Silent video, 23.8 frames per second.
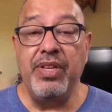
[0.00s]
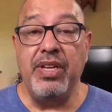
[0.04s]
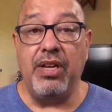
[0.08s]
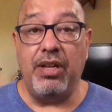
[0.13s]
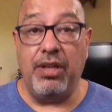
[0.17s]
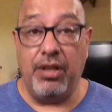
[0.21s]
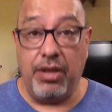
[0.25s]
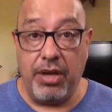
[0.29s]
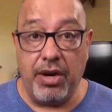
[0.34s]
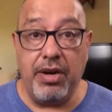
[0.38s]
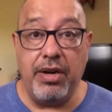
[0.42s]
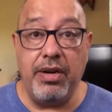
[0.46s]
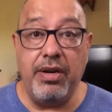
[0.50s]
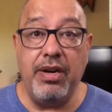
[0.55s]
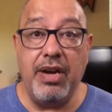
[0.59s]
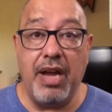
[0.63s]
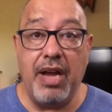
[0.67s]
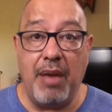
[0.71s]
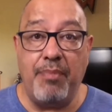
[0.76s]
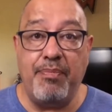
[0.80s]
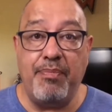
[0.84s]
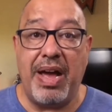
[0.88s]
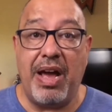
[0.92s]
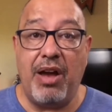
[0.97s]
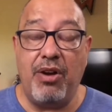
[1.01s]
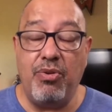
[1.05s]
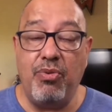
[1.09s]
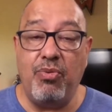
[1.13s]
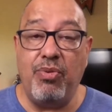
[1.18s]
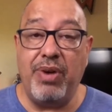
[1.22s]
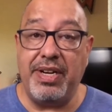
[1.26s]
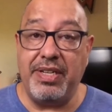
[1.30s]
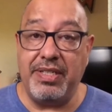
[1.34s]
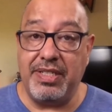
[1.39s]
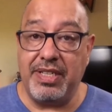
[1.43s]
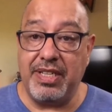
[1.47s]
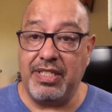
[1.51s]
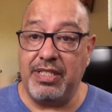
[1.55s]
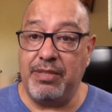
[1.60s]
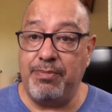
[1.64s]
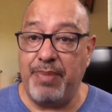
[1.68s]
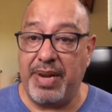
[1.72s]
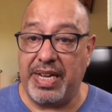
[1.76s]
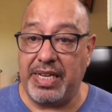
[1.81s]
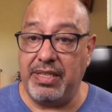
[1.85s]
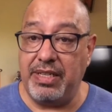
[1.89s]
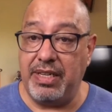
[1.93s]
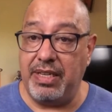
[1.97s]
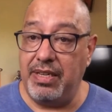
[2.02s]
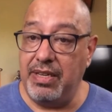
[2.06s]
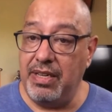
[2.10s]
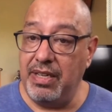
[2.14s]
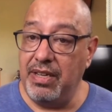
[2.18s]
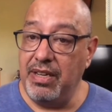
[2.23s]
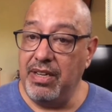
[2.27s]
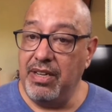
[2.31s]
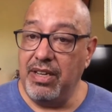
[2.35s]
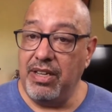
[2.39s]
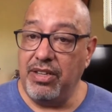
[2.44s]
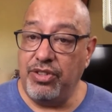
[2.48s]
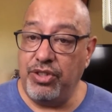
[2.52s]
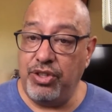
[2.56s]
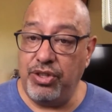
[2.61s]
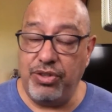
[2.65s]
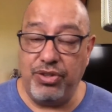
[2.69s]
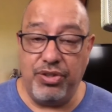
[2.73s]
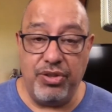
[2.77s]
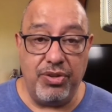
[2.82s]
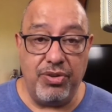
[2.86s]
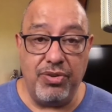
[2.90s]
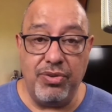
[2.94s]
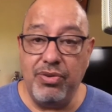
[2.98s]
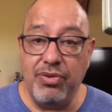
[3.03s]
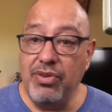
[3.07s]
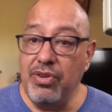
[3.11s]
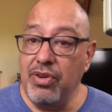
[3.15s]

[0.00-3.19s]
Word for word: learn about what is expected to do.